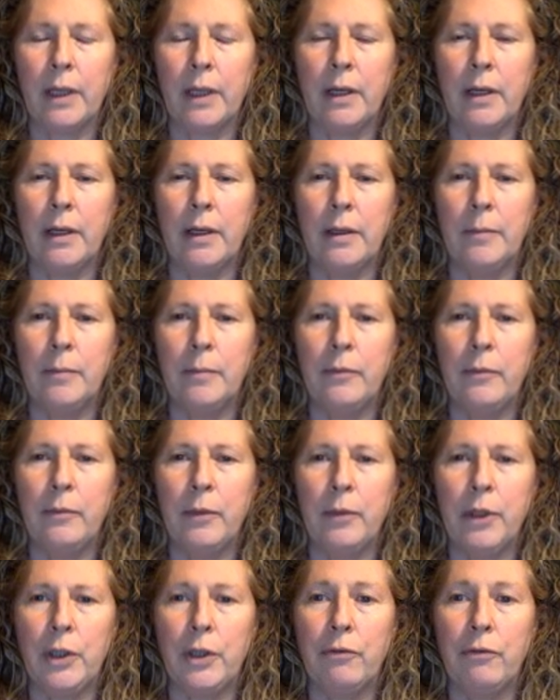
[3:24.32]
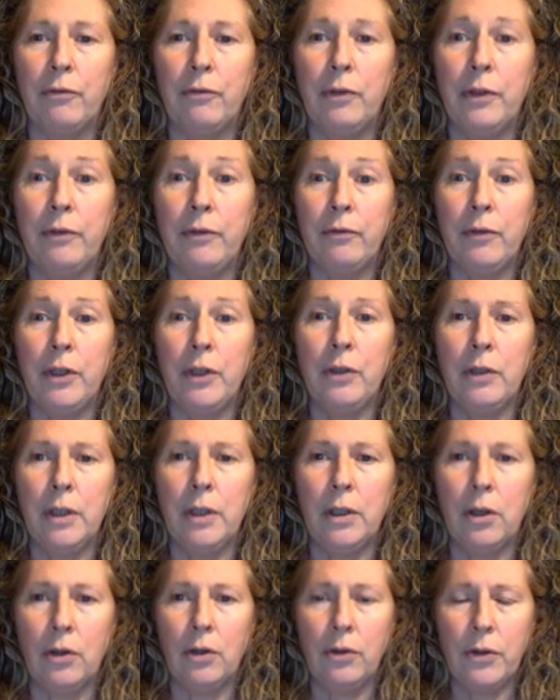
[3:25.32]
You can view the
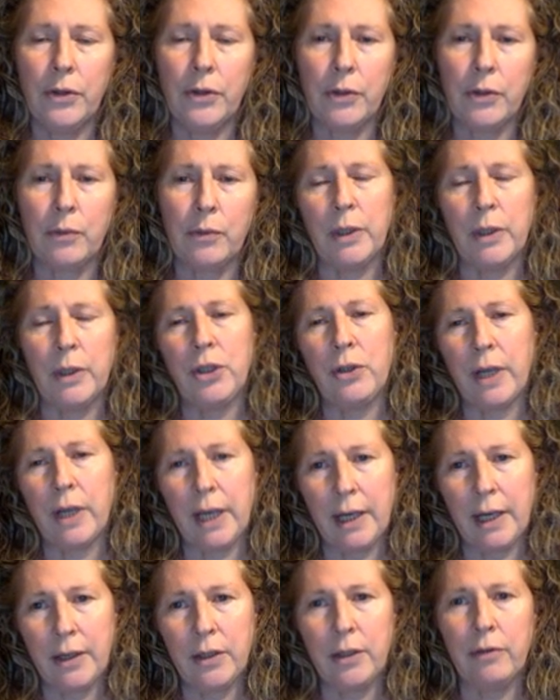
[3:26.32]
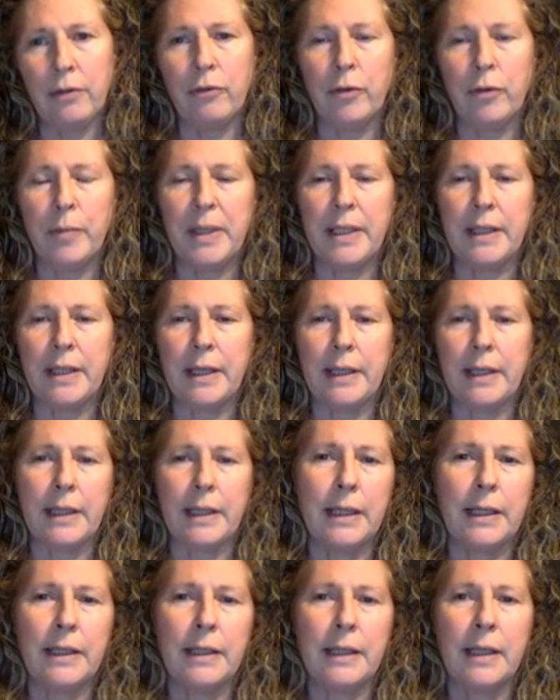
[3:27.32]
logs, which you can do from in
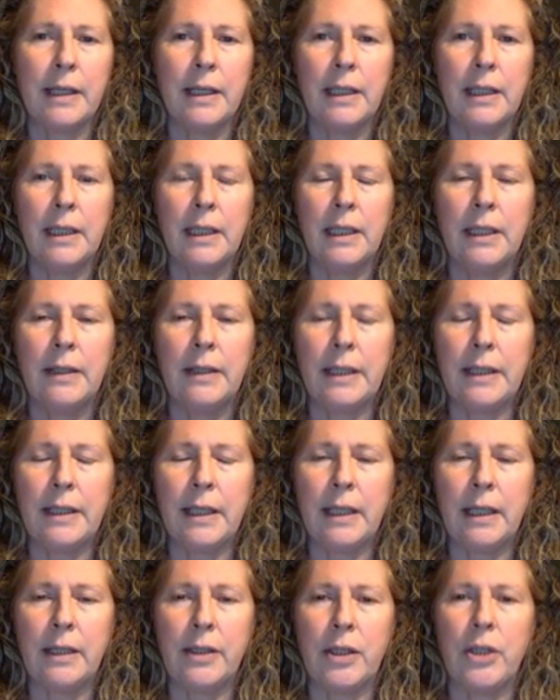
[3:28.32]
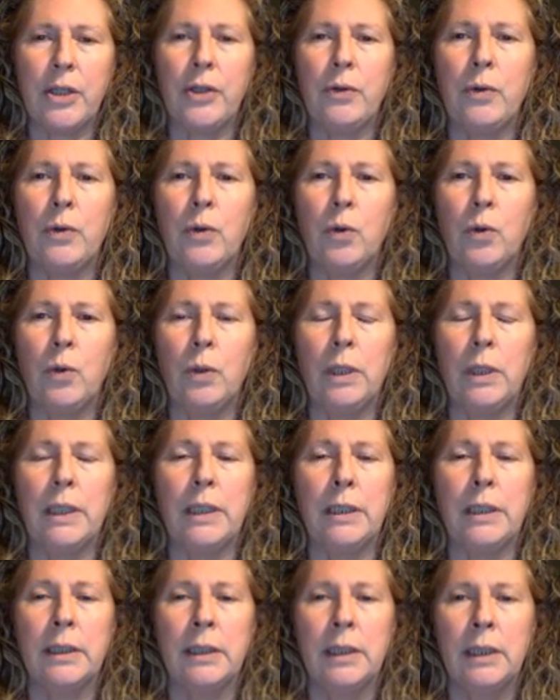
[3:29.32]
settings. That tells you all
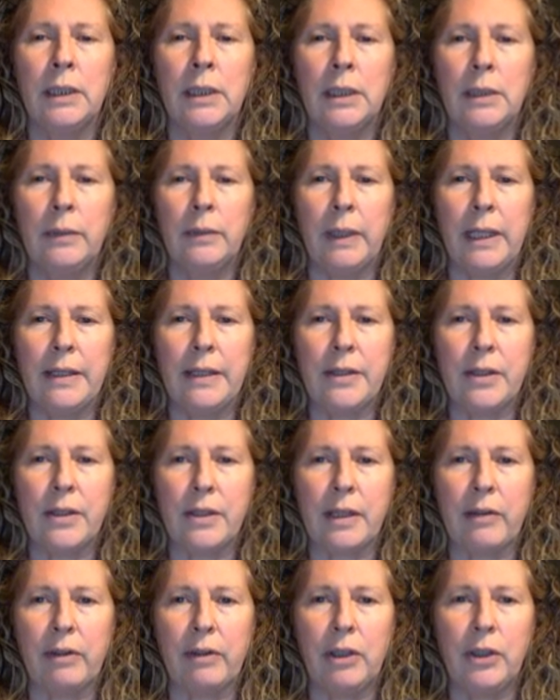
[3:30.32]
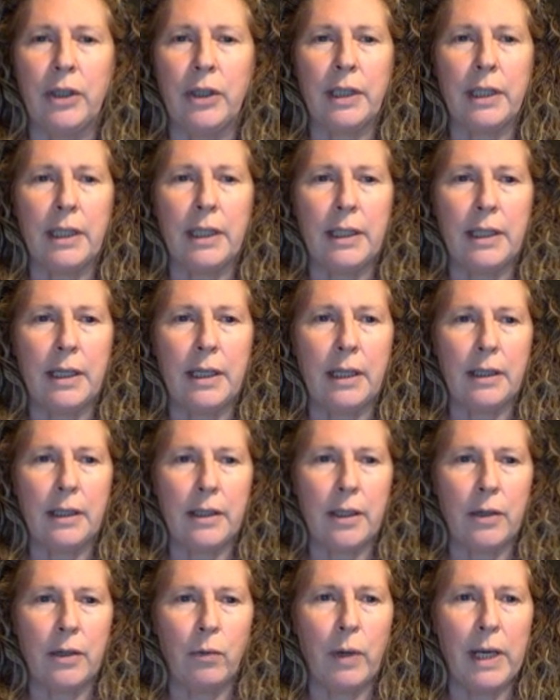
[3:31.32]
the, well, let's just have a look. It
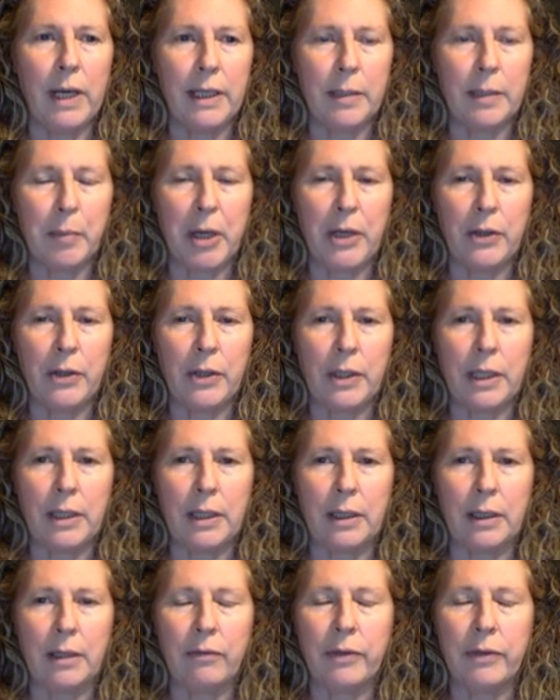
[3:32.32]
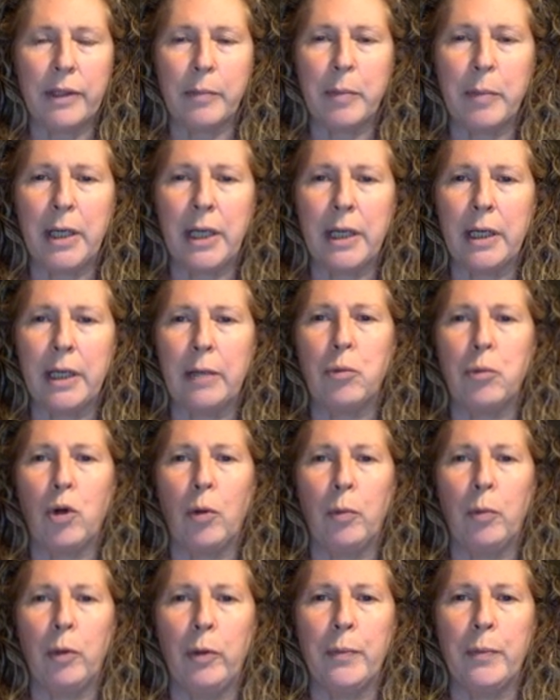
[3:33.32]
tells you when it's posted and if there's been any
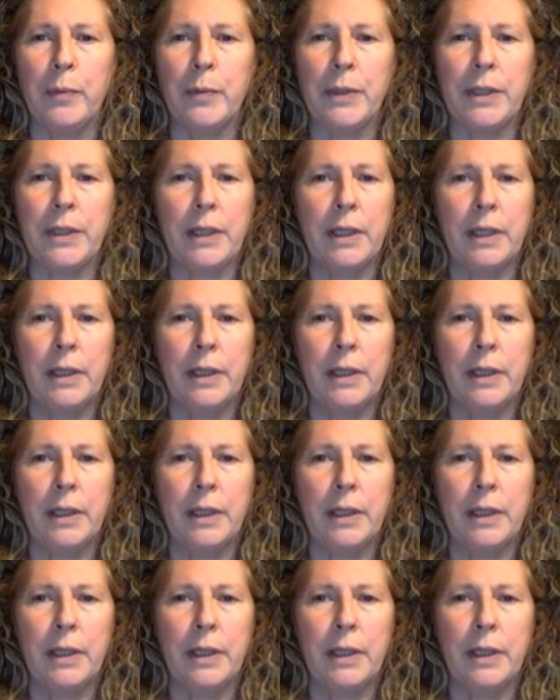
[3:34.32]
problems.